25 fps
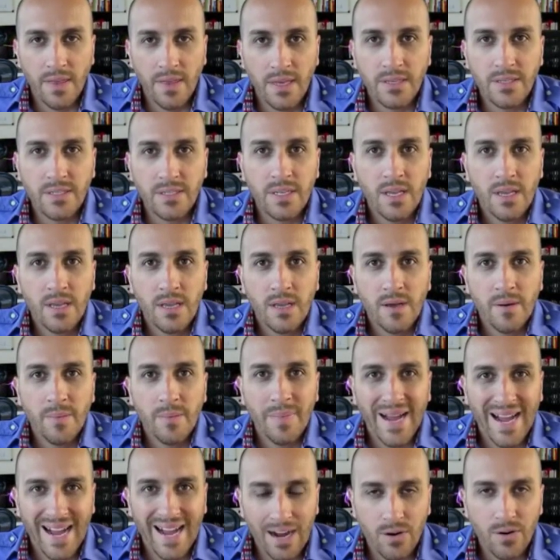This
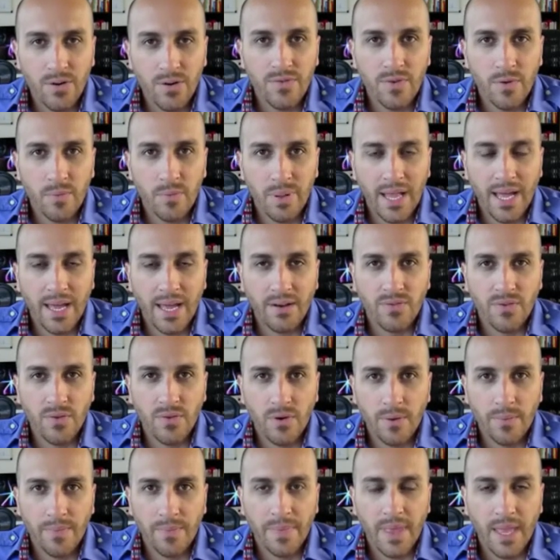powerful
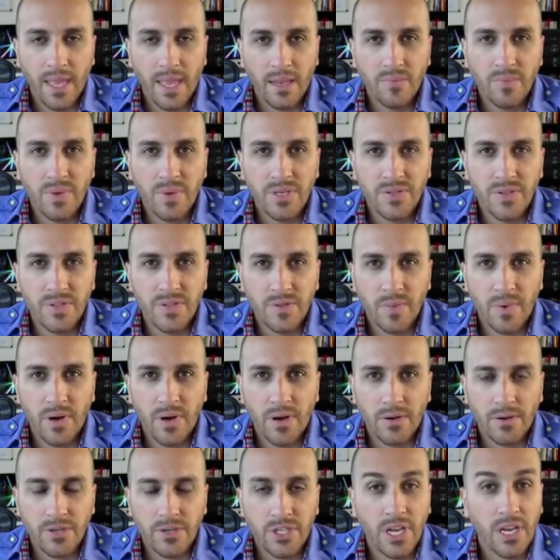platform and business
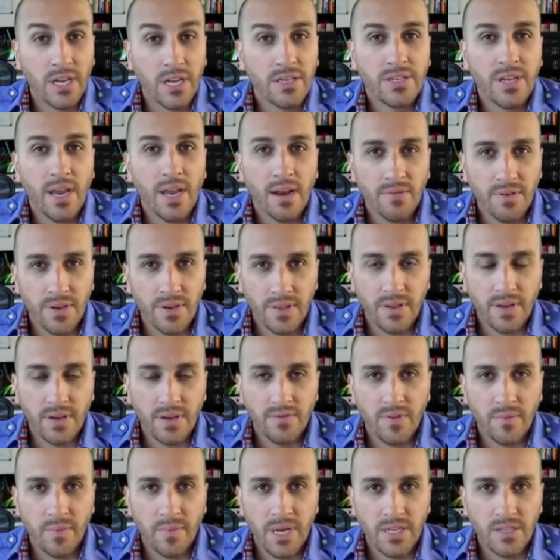model changed
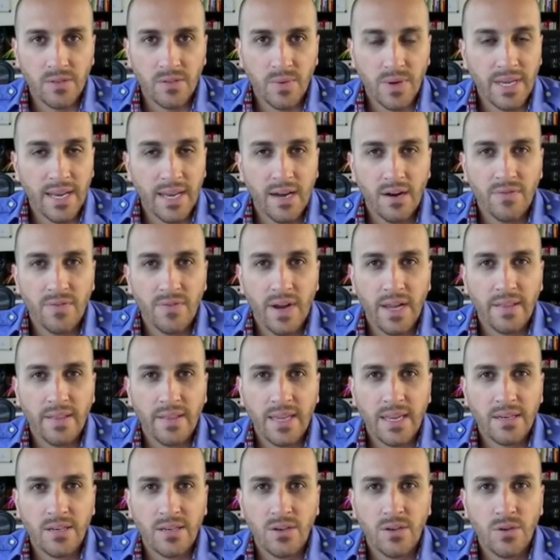everything from us. We now
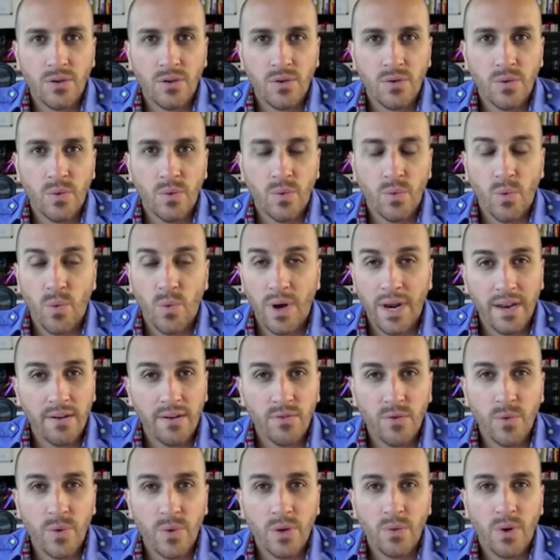finally get to do
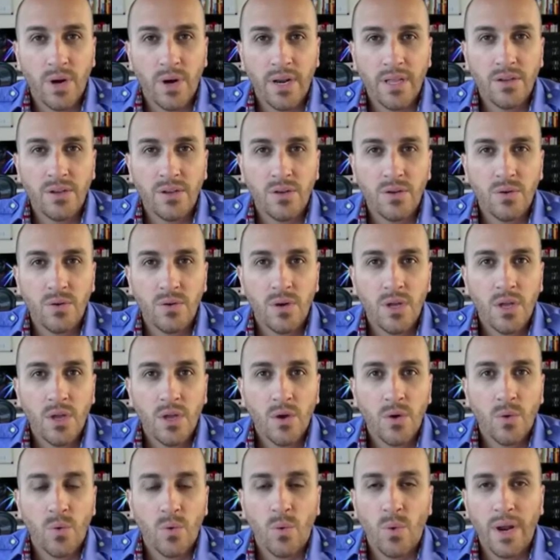whatever we want to do,
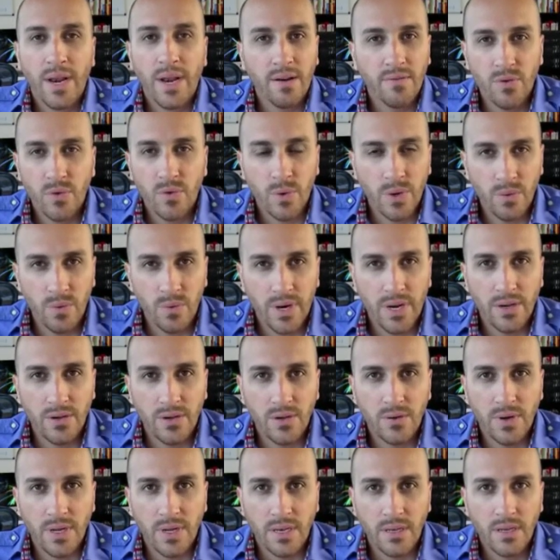whenever we want
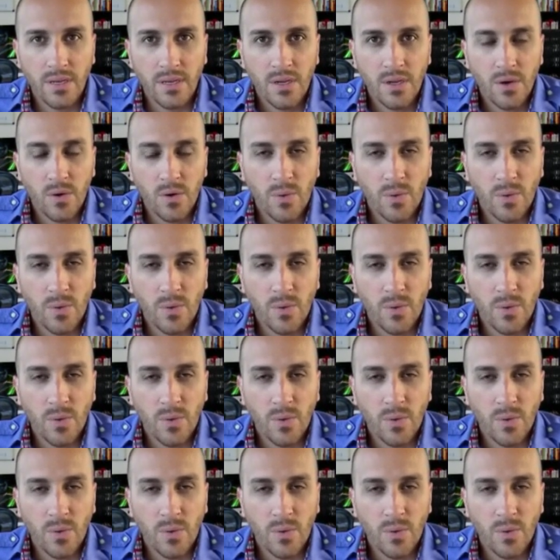to do it.